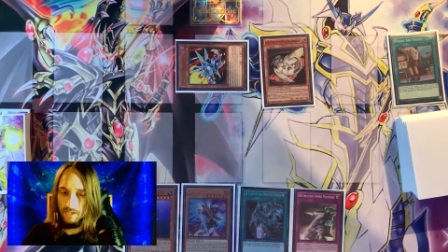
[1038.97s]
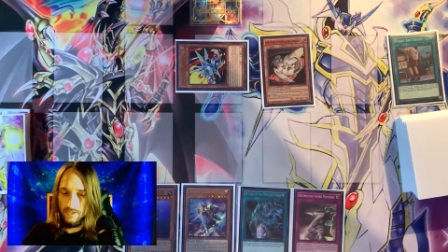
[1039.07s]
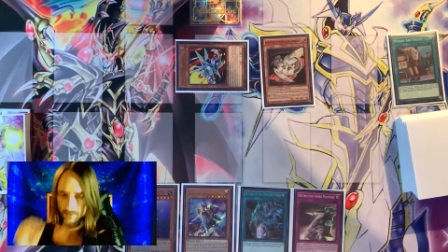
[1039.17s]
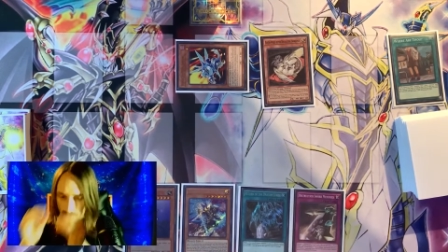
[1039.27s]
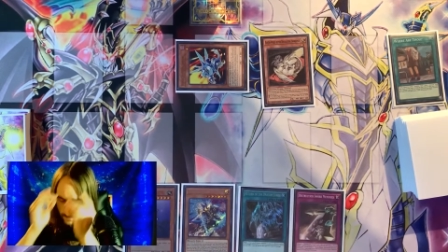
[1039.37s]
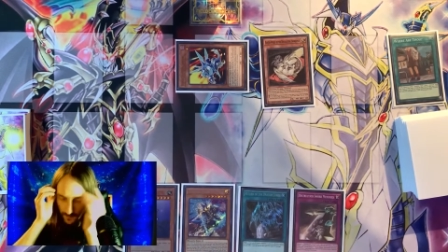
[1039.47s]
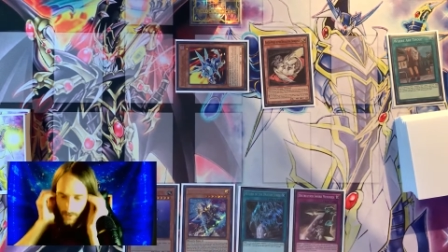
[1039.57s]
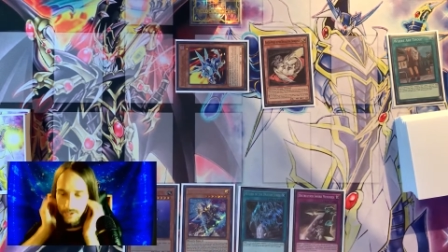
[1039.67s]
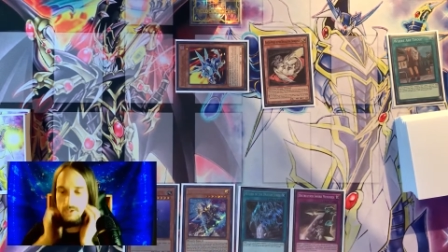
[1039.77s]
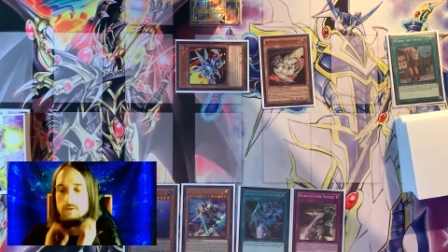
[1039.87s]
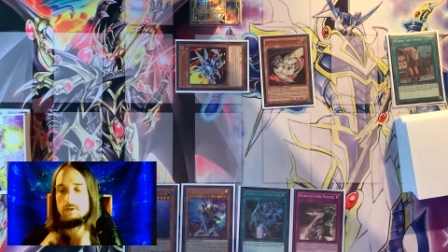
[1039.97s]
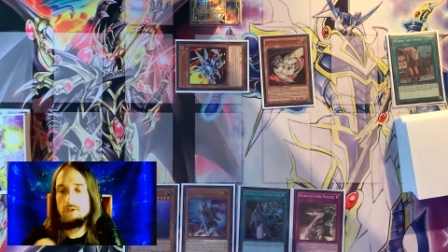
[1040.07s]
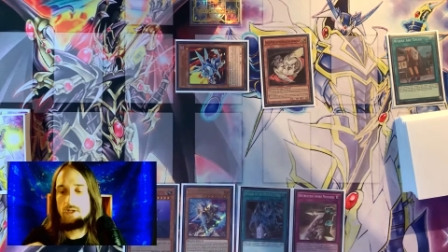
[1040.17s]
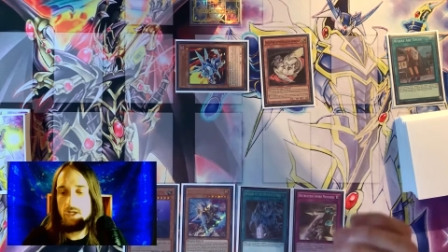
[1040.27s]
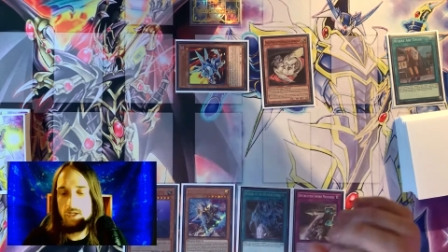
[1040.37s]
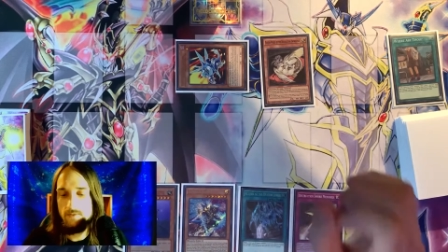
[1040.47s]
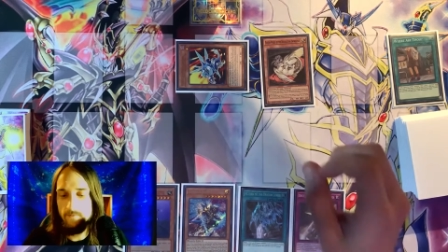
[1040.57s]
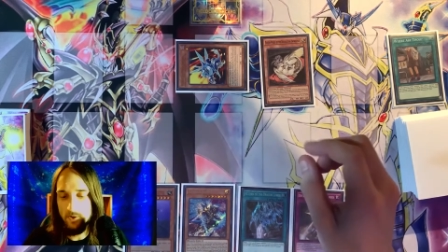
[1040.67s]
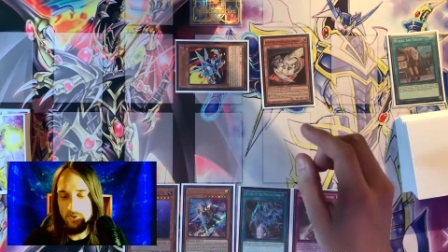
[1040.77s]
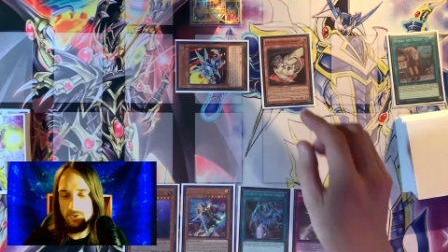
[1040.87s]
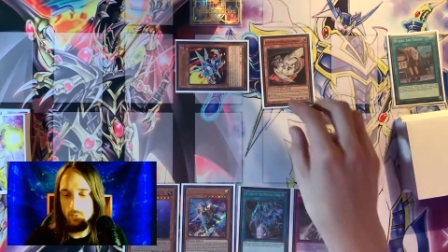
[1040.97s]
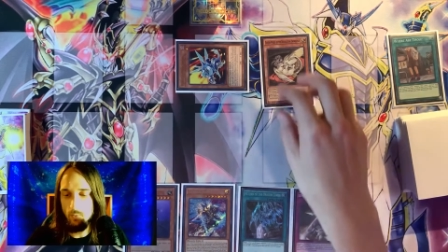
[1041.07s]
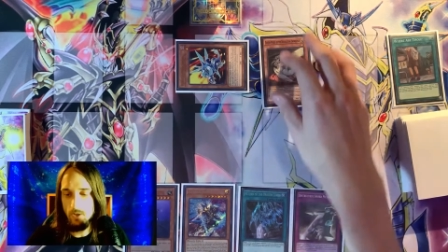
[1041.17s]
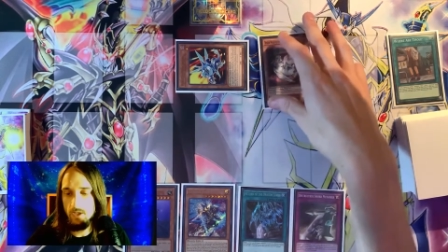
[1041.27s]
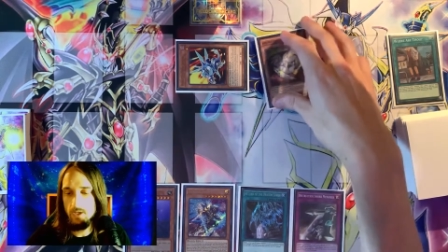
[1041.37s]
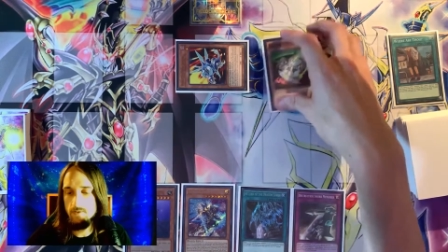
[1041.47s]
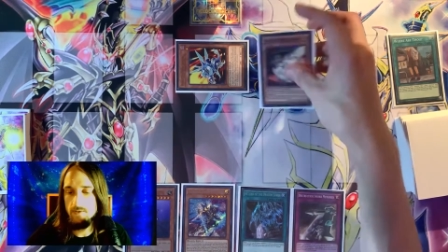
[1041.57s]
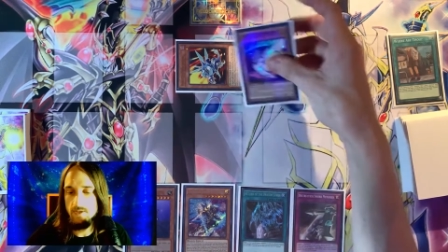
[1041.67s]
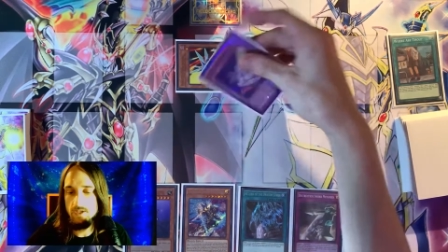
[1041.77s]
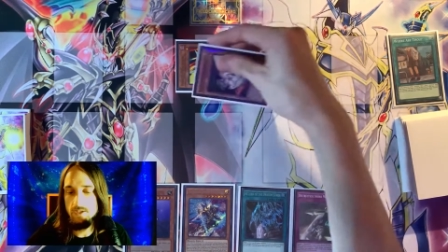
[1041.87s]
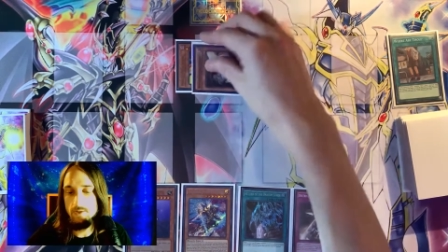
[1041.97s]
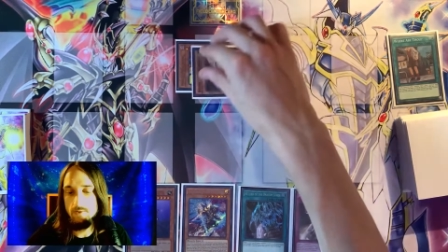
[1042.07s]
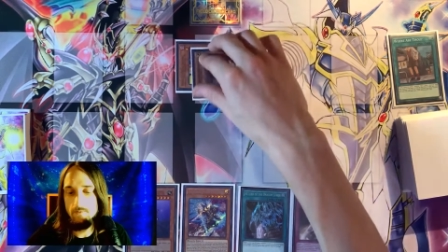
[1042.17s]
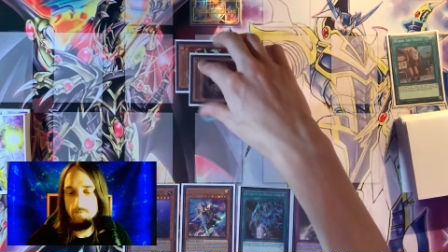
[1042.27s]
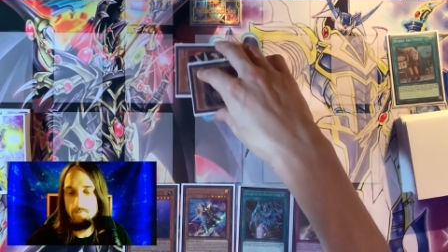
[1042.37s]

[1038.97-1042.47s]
So first thing is first, we're going to use these 2,